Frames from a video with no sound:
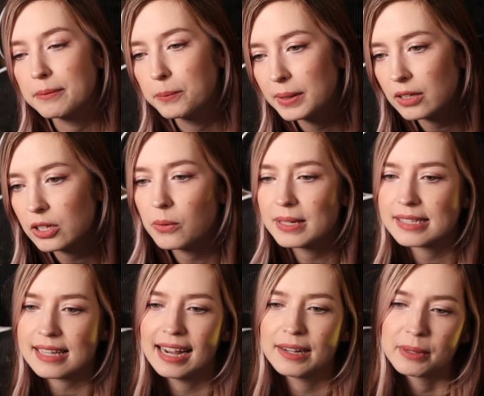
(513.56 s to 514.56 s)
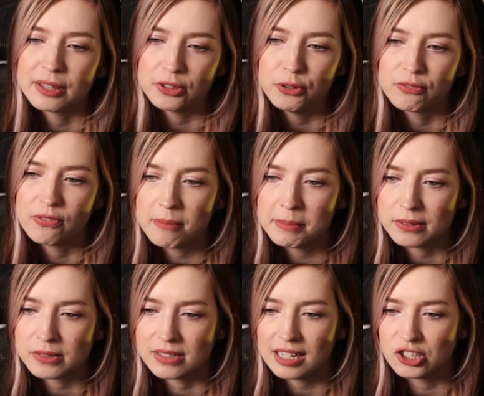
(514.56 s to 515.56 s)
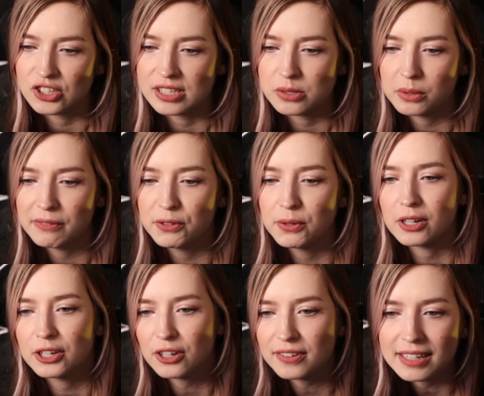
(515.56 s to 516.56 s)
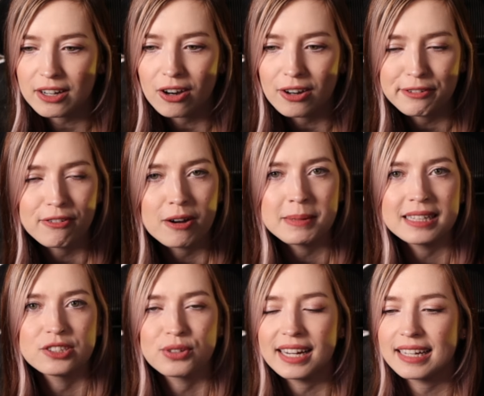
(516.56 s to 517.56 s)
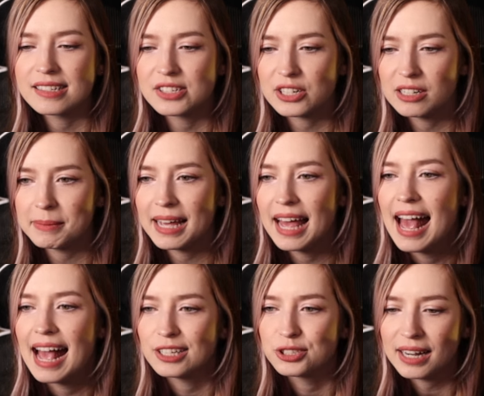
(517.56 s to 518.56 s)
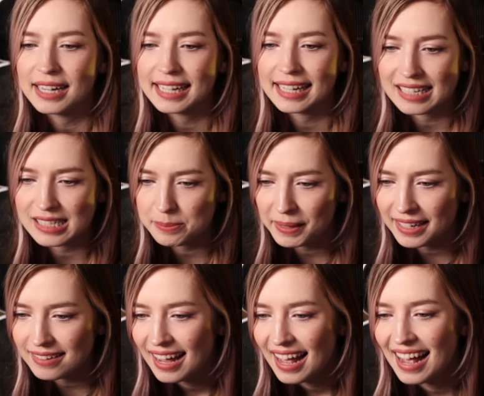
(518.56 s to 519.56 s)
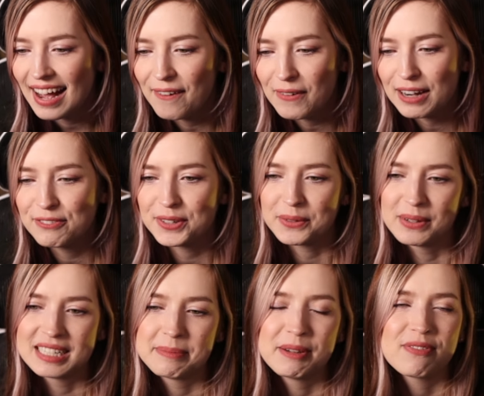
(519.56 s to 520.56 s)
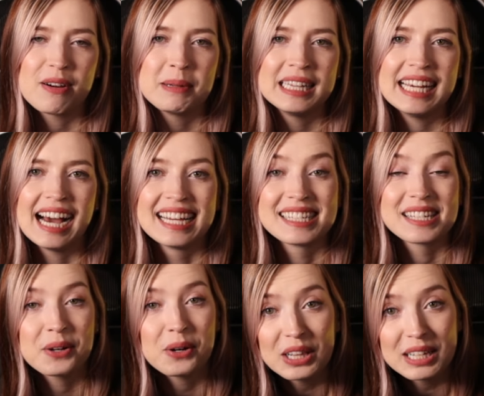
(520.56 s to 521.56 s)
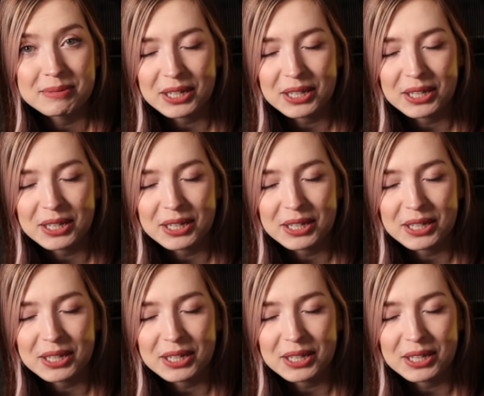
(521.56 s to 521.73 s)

will coincide with you farming those dungeons. So if you're currently already farming the Dragons tournament and trying to get that speed, or if you're going to be farming the Ice Golem